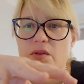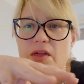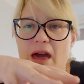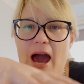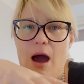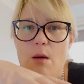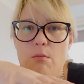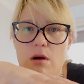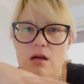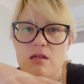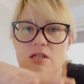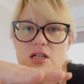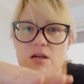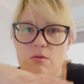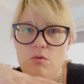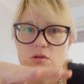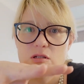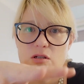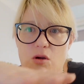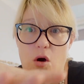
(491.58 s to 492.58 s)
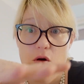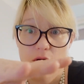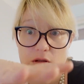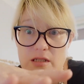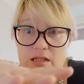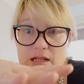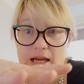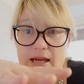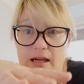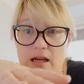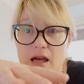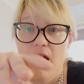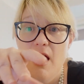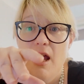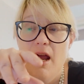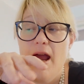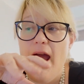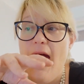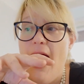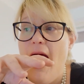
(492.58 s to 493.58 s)
with how much it was costing,
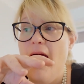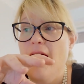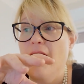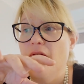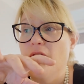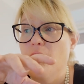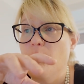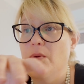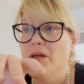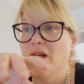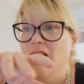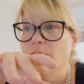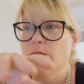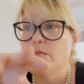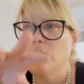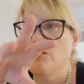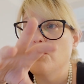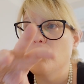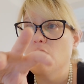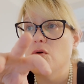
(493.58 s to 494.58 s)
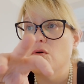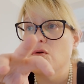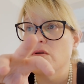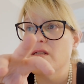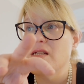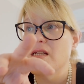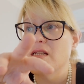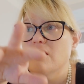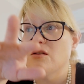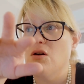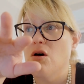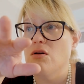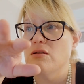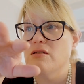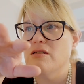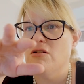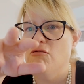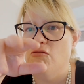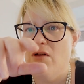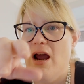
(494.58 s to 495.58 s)
and the Billy Blue courses
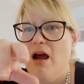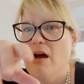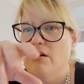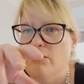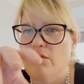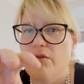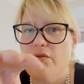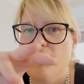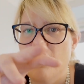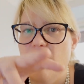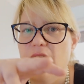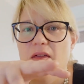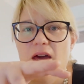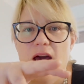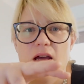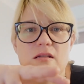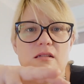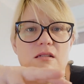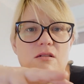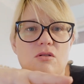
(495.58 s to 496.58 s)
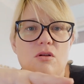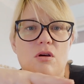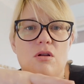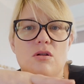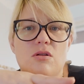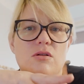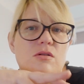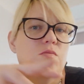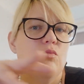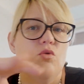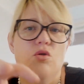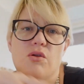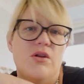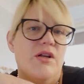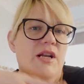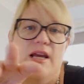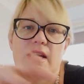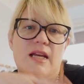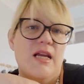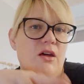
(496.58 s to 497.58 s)
cost around $3,000 more
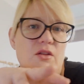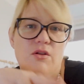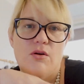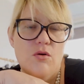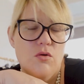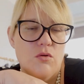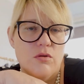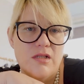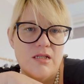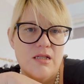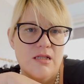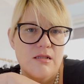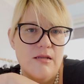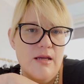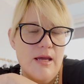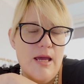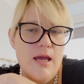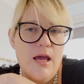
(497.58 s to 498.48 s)
than any other courses.